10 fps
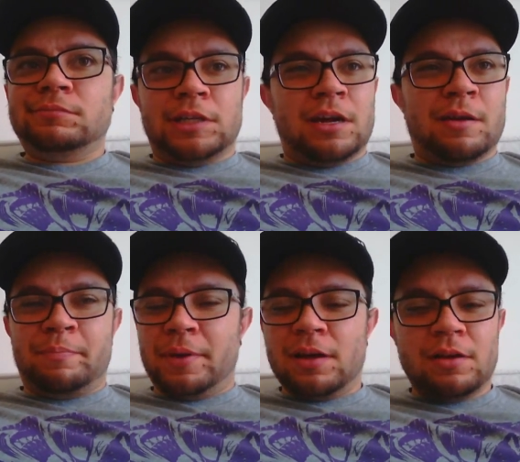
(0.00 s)
a lot
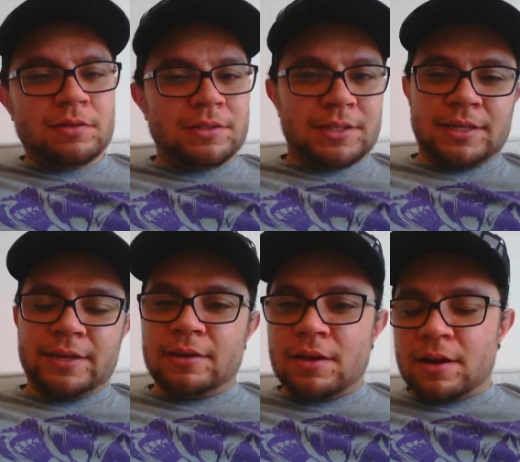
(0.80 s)
of pills
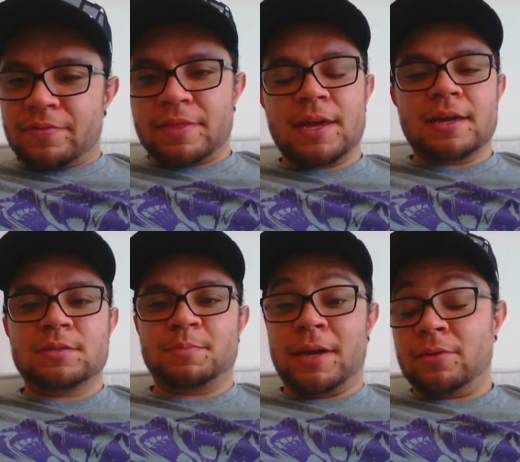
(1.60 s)
and a lot of
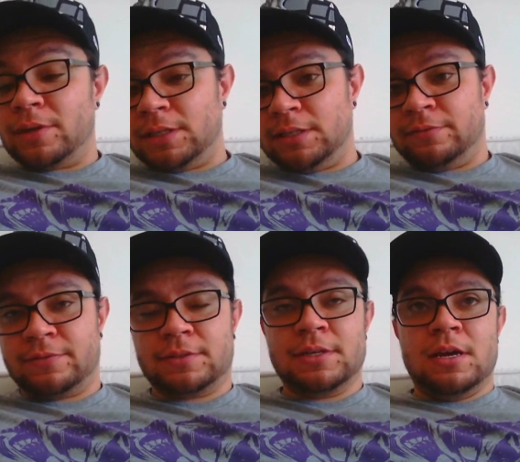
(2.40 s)
things, pain
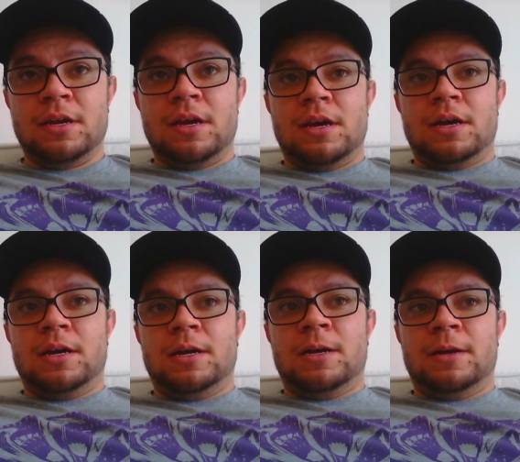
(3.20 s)
reliefs,
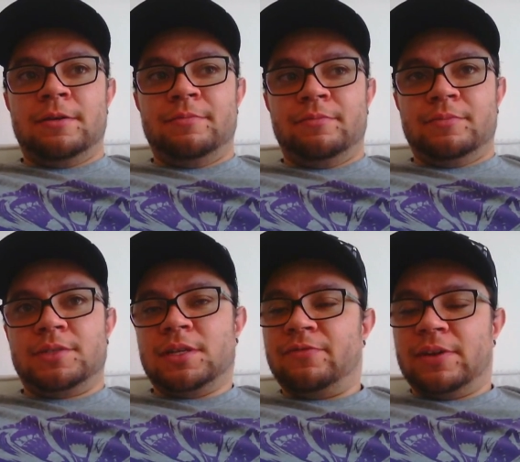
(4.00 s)
um,
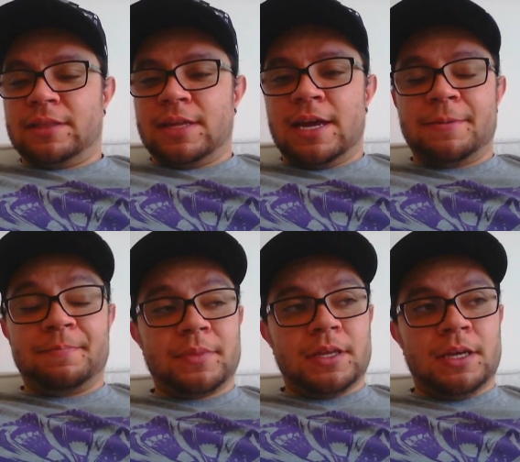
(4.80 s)
stuff like
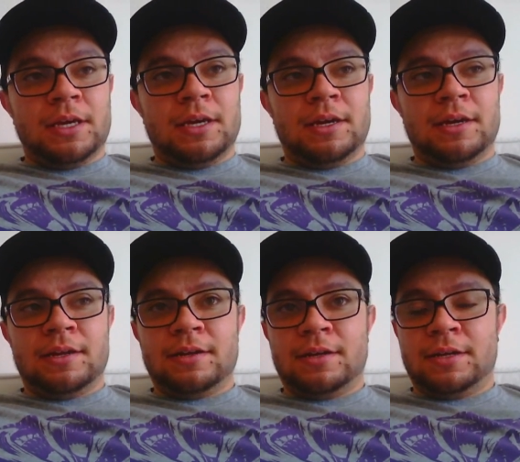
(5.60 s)
that.
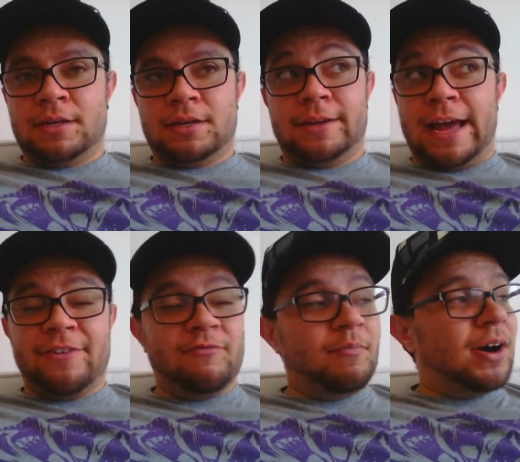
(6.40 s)
And
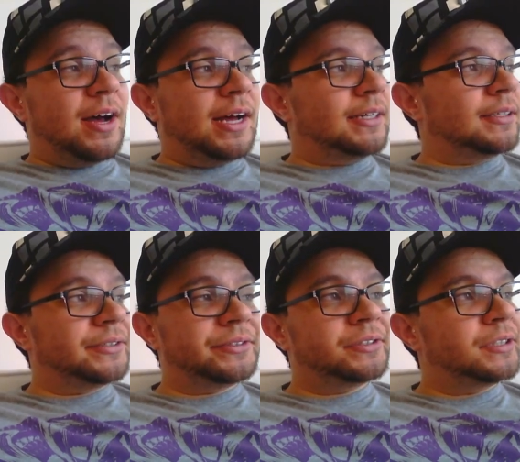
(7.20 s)
I've bought
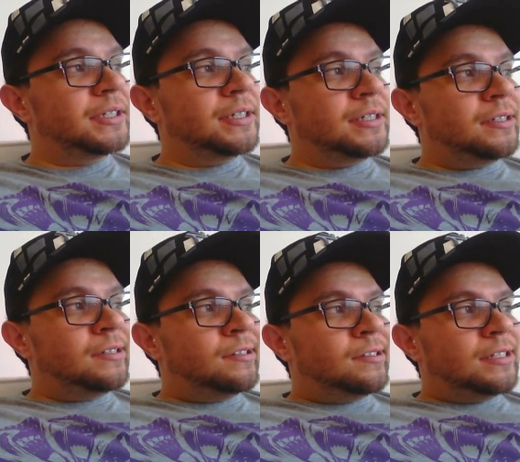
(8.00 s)

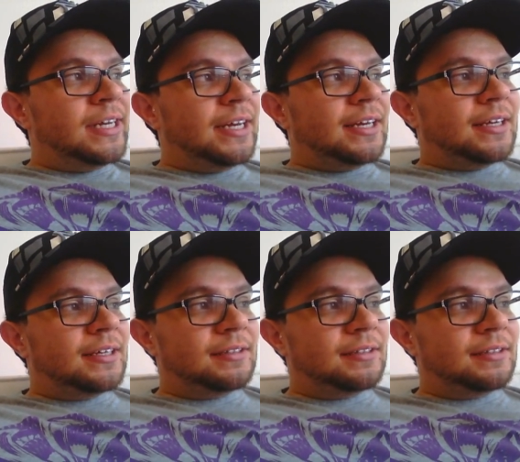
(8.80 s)
like